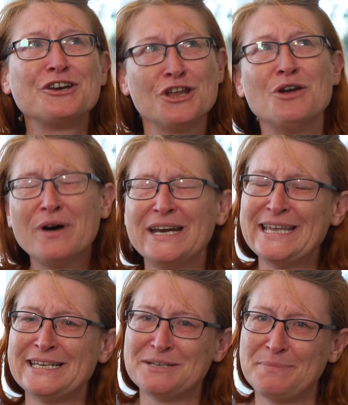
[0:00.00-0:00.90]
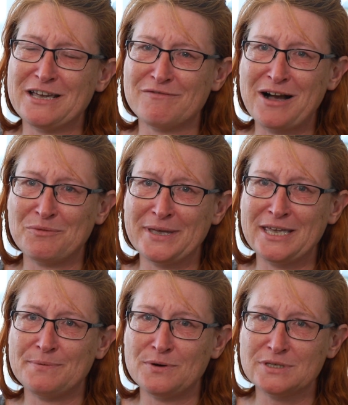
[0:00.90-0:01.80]
I knew I needed to be around
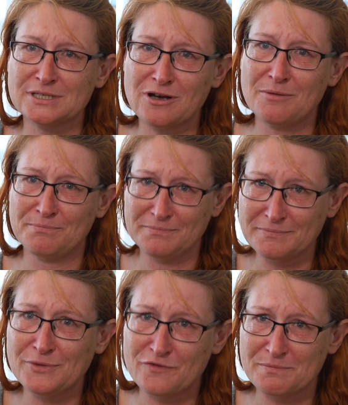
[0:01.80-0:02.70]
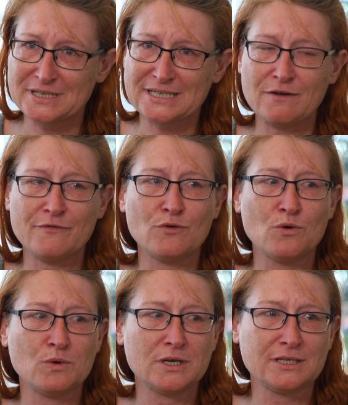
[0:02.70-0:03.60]
people to start moving myself
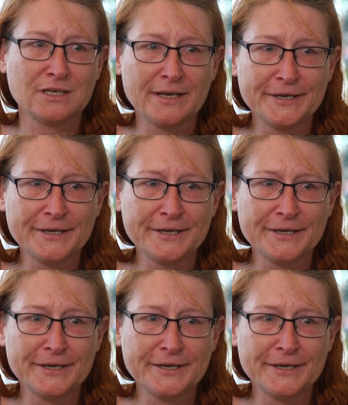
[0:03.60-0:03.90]
forward.